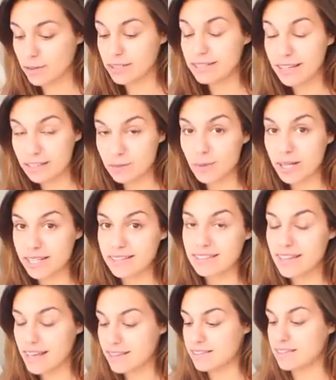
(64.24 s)
so it does what it
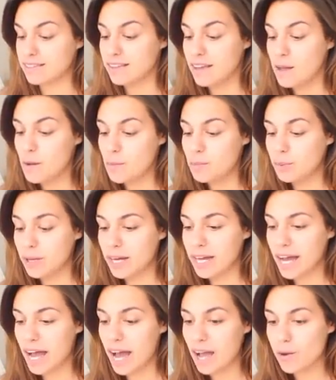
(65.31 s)
says,
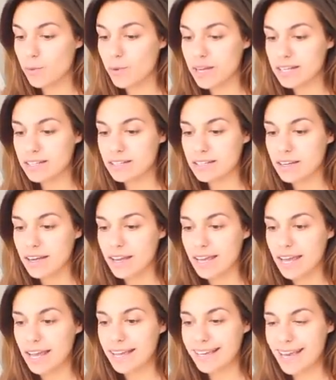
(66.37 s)
but I wish
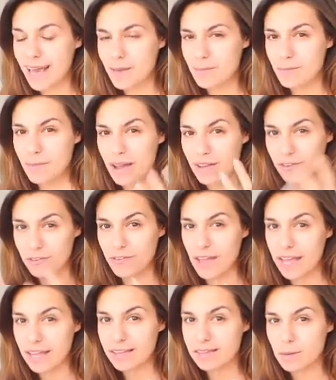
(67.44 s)
it kept my
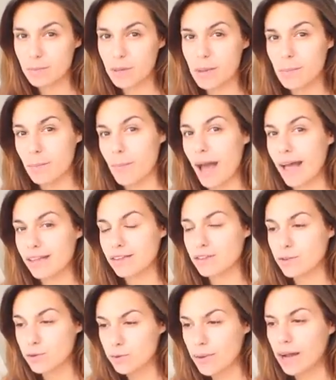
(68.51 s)
face a bit matte
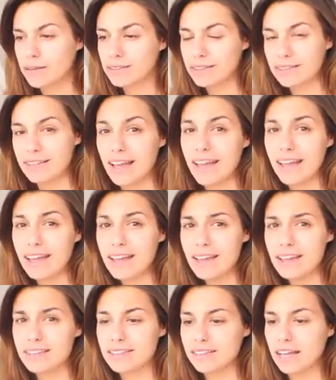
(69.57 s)
throughout the
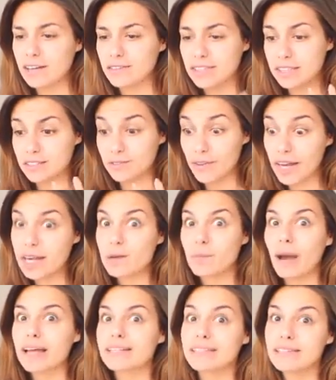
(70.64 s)
day instead of just very
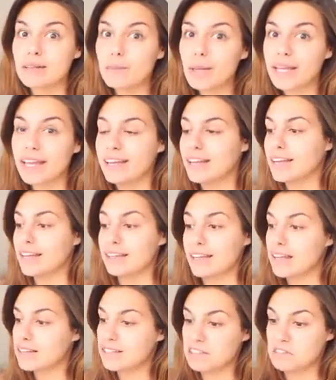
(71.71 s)
matte in the beginning and
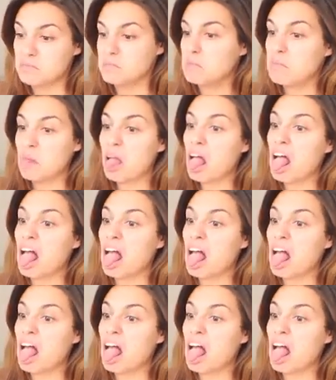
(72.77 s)
then just bleh.